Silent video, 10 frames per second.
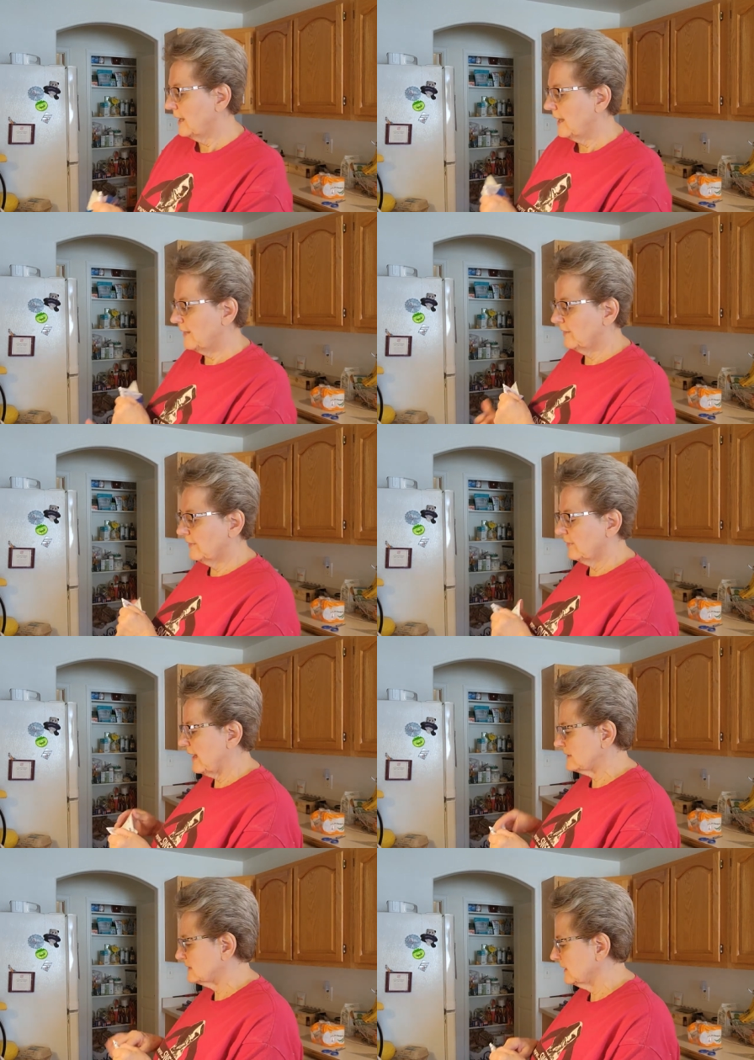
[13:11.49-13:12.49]
And then the
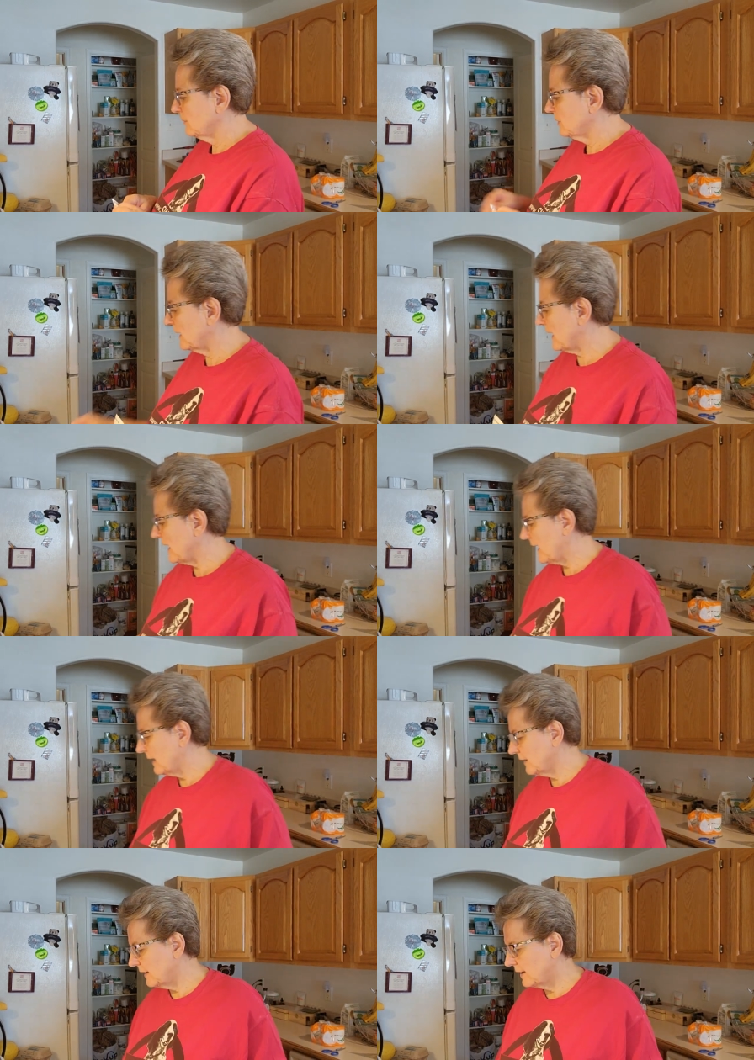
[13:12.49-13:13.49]
last thing I'm going to
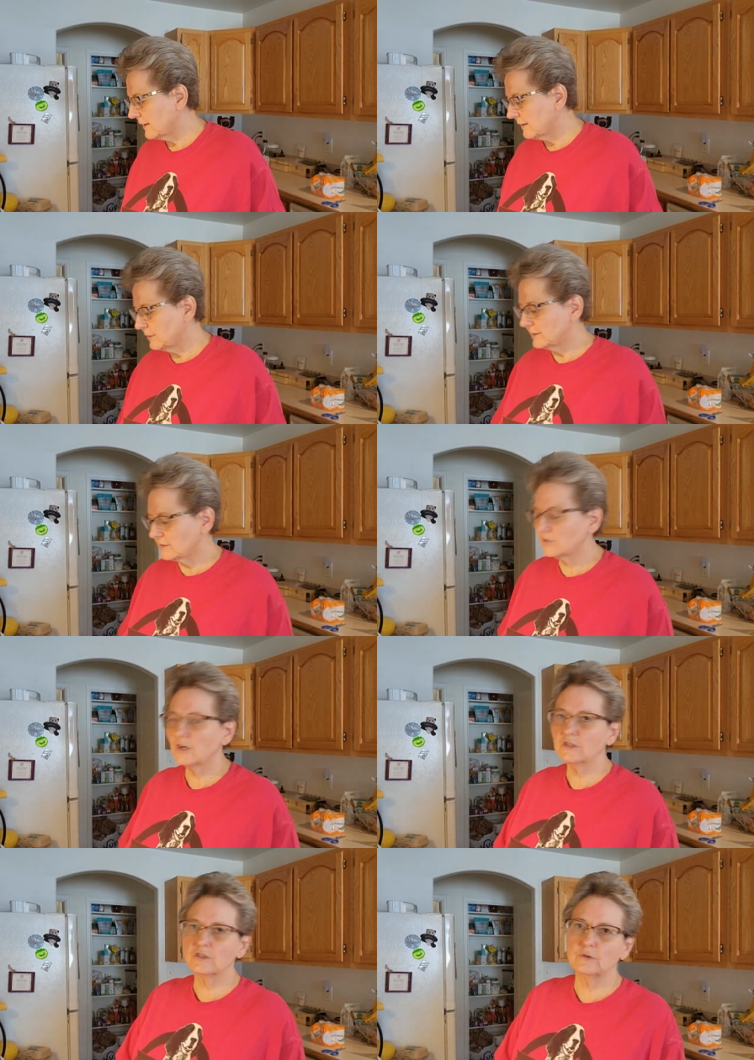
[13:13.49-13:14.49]
add, and because our
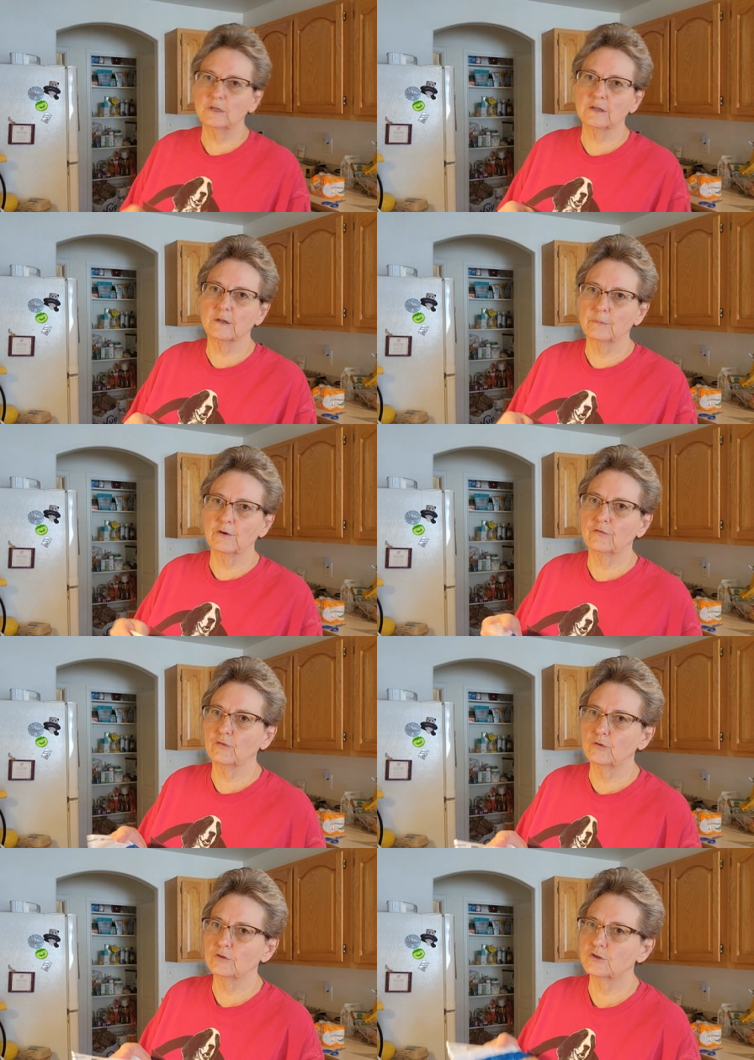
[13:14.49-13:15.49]
dogs do need a little bit of
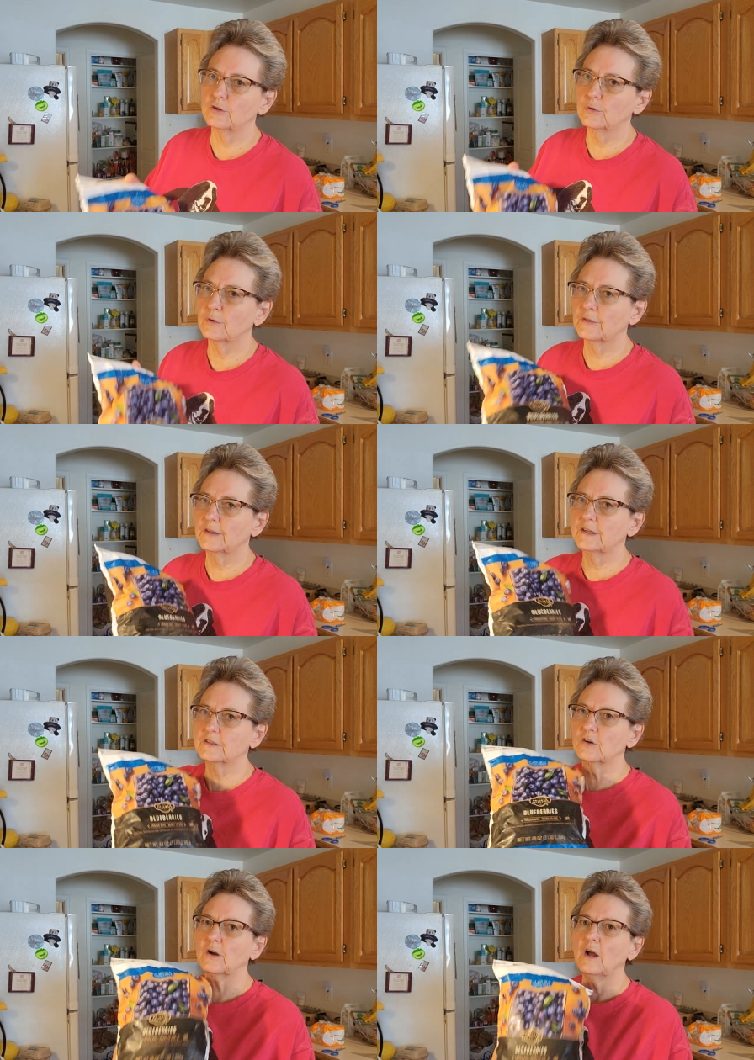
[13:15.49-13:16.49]
fruit too, these
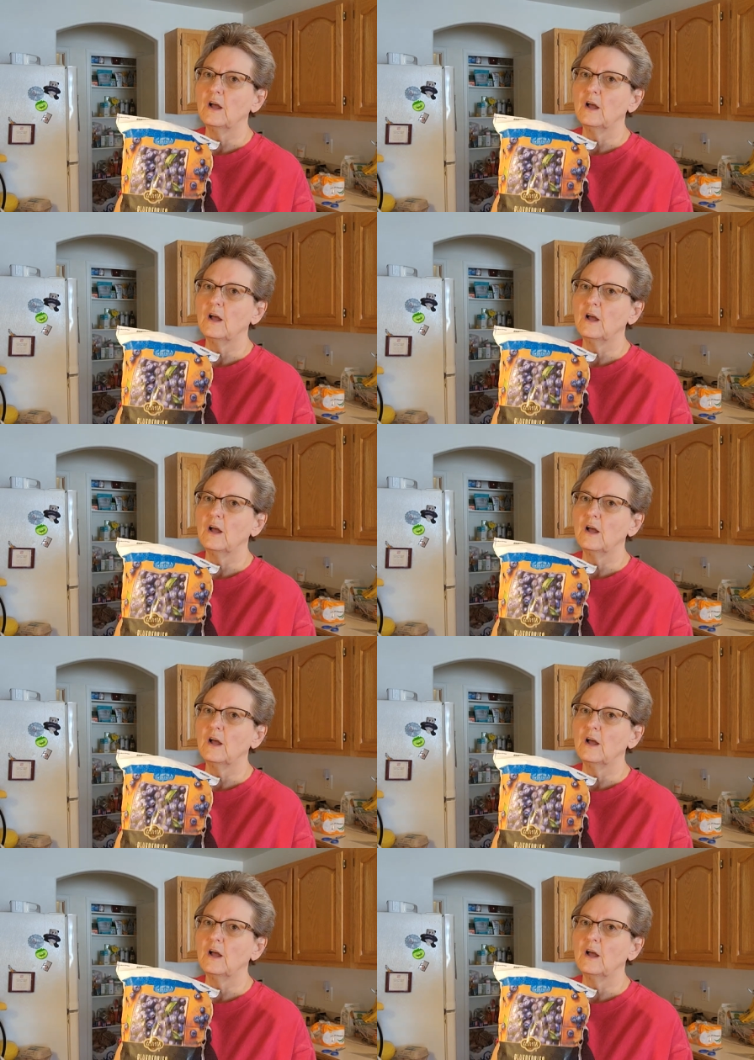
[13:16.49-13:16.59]
are,